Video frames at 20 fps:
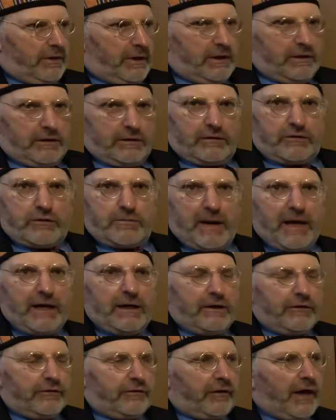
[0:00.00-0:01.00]
in
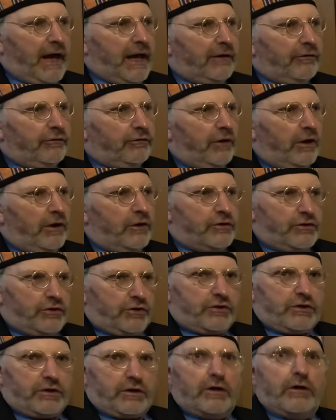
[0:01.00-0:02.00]
Spengler's case,
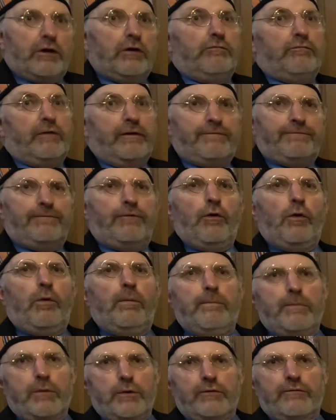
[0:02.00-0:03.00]
just a
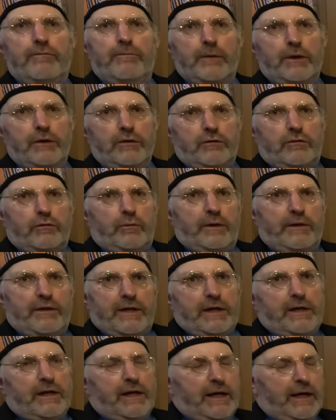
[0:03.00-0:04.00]
reform movement
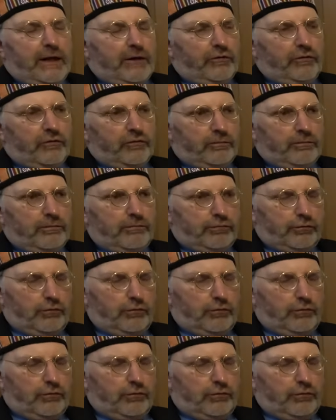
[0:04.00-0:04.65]
within his